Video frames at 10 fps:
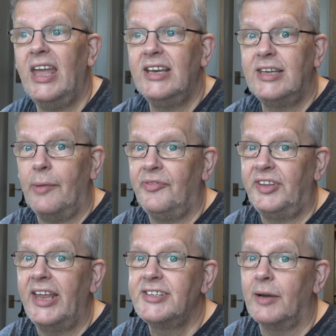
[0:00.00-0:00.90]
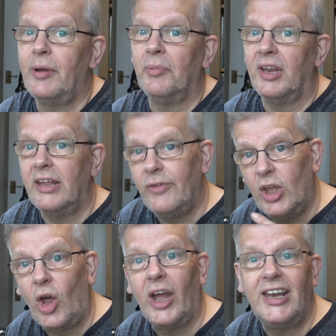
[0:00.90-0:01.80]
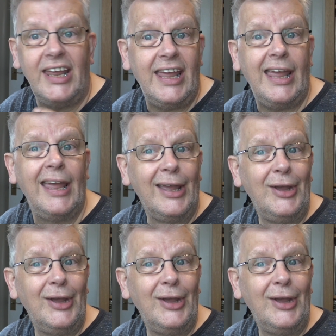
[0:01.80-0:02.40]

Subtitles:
in-depth detail, but I'm going to give you an idea